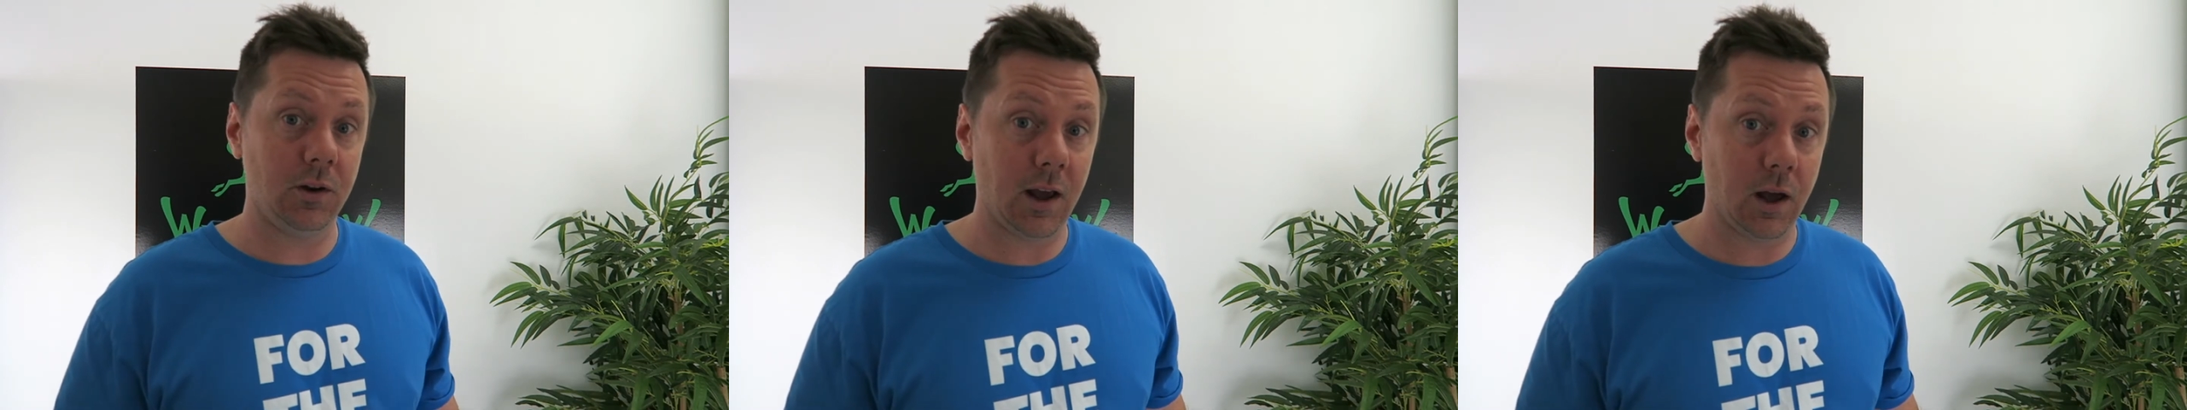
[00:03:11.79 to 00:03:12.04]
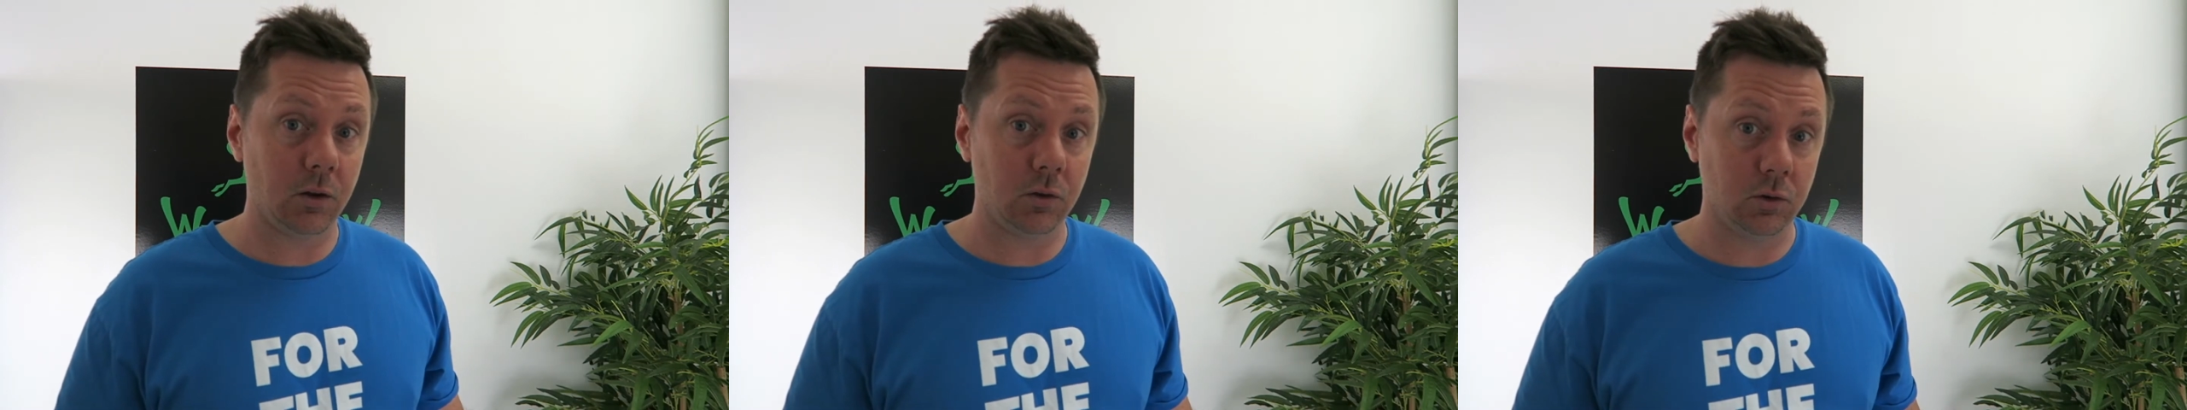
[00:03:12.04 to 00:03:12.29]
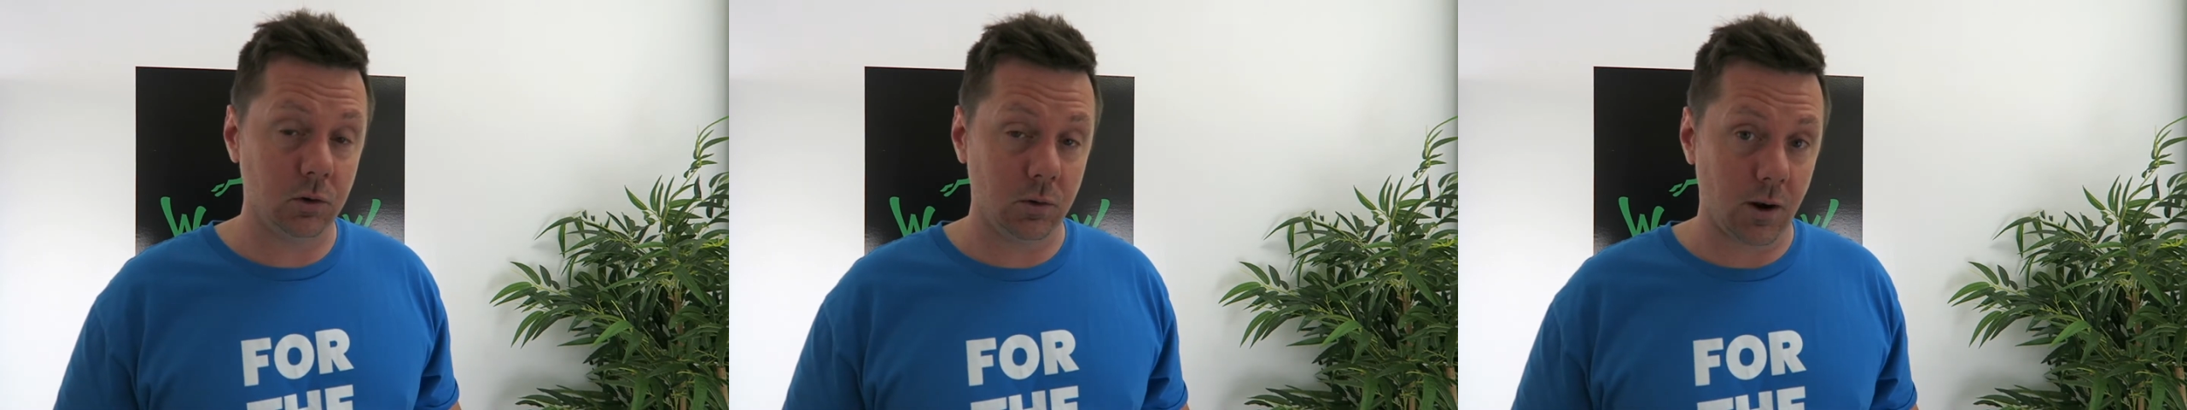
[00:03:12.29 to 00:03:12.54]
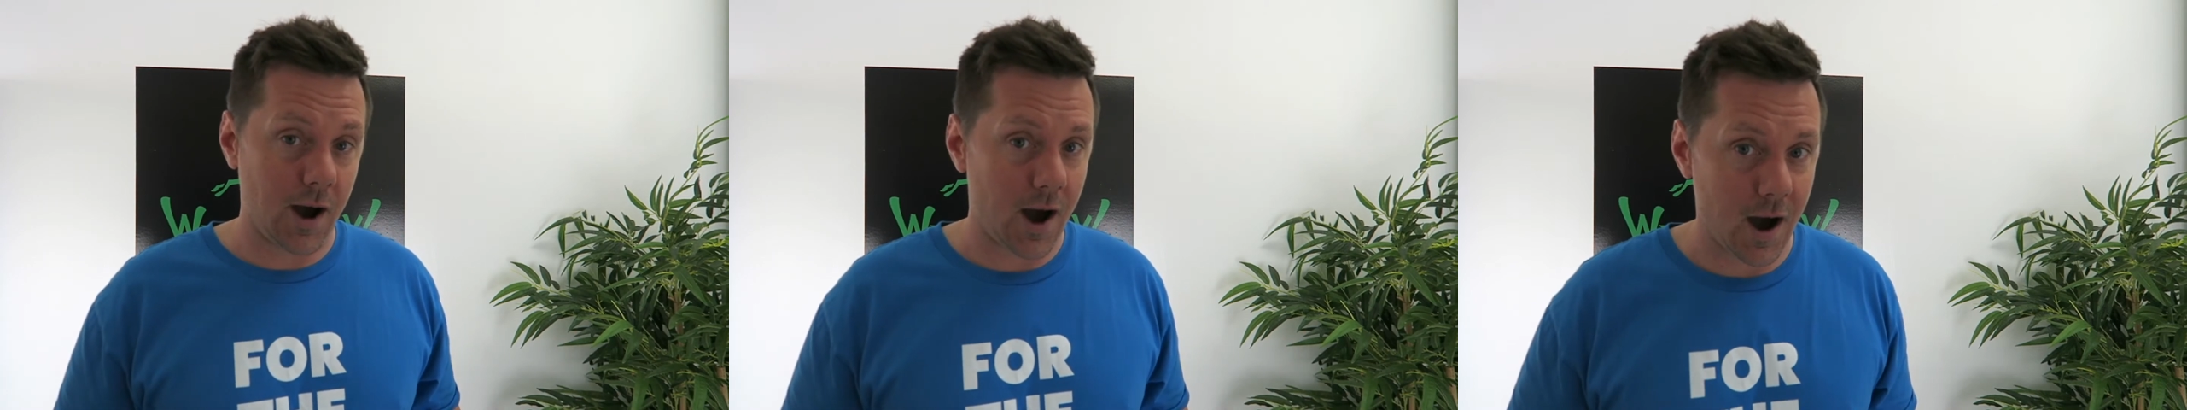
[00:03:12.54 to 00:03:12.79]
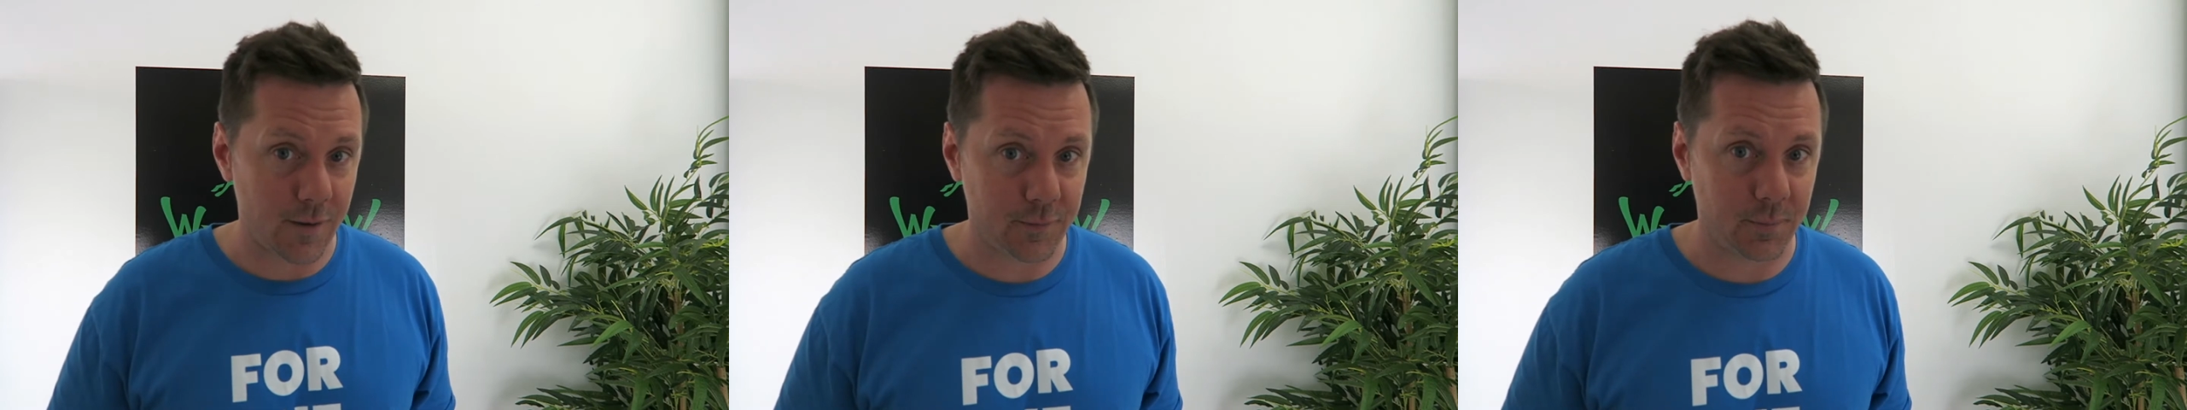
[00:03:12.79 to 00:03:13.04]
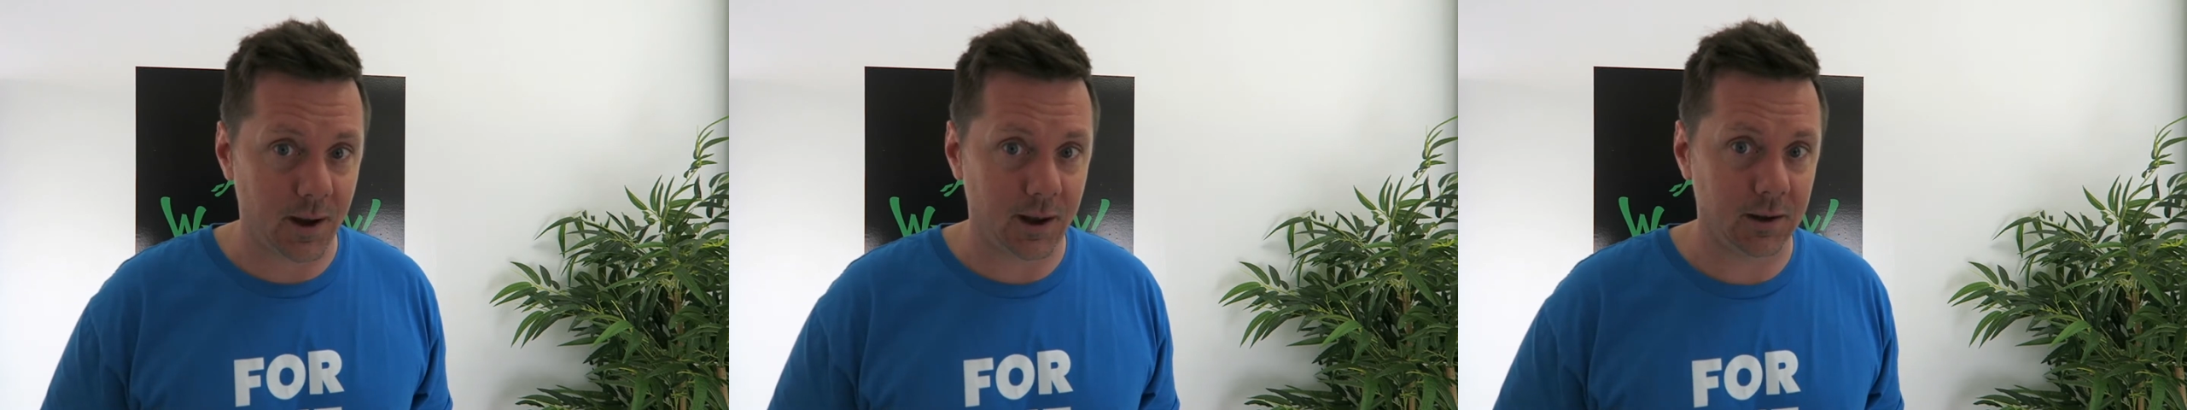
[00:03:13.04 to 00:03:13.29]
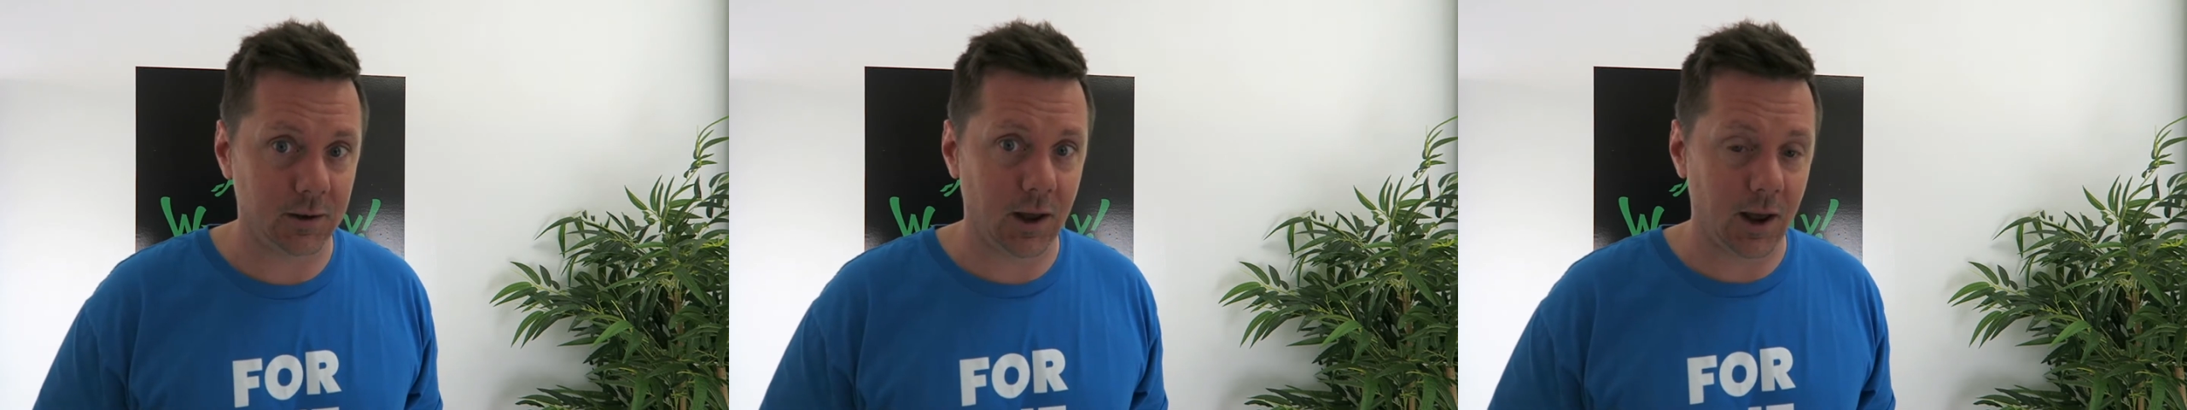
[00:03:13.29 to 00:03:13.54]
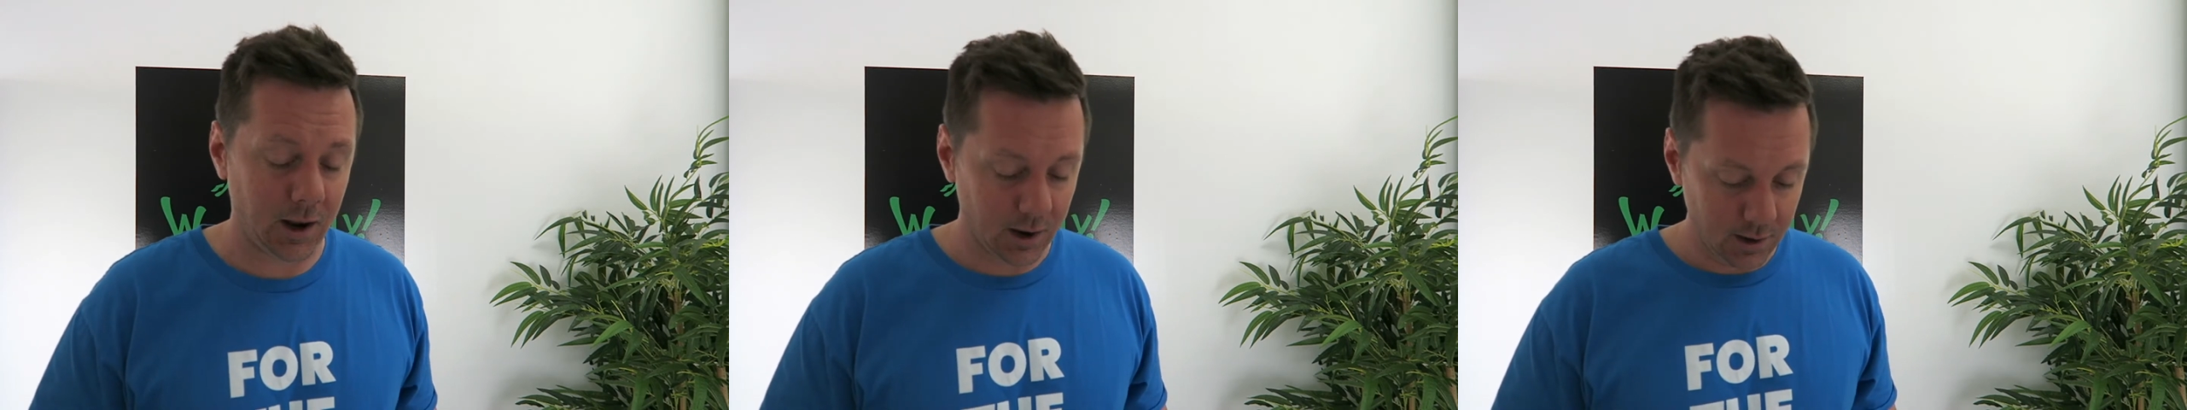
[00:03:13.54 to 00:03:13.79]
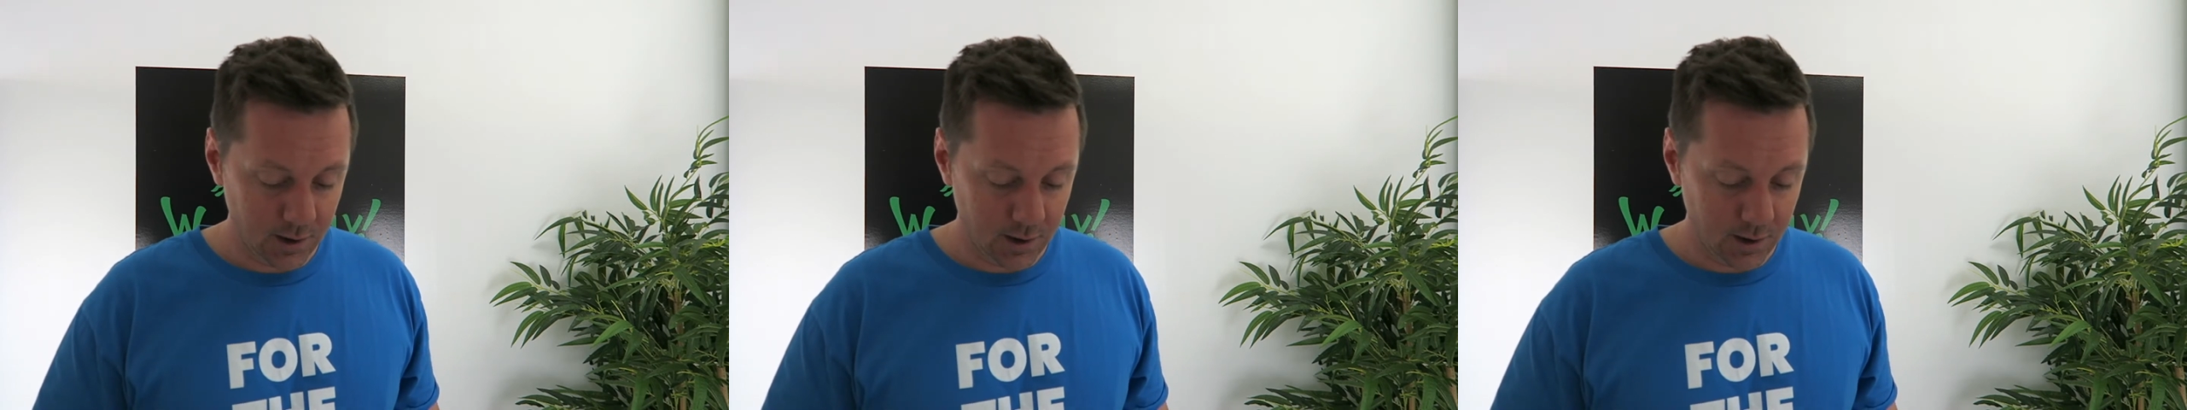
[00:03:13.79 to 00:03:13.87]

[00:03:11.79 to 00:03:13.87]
down to half a pack a day.